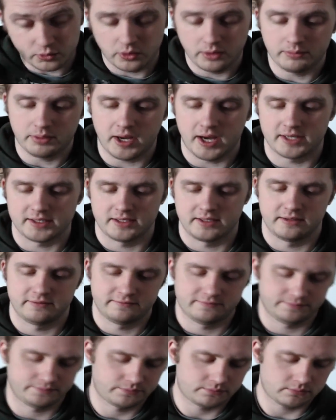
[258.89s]
So there's one
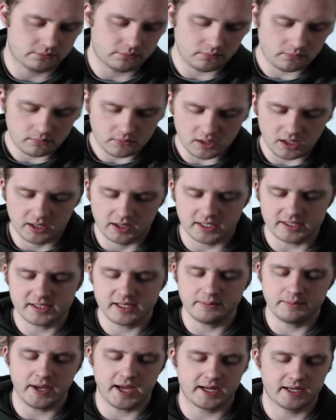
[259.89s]
positive.
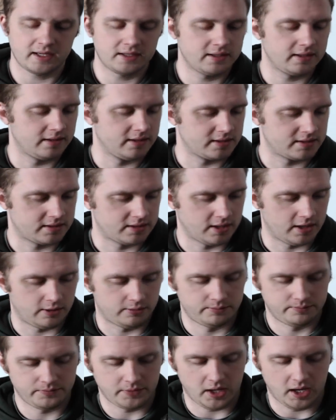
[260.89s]
Let's get back into
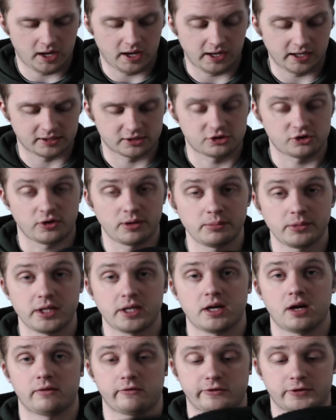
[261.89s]
this, though.
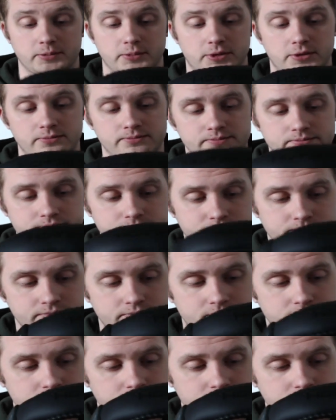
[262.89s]
Extremely comfortable.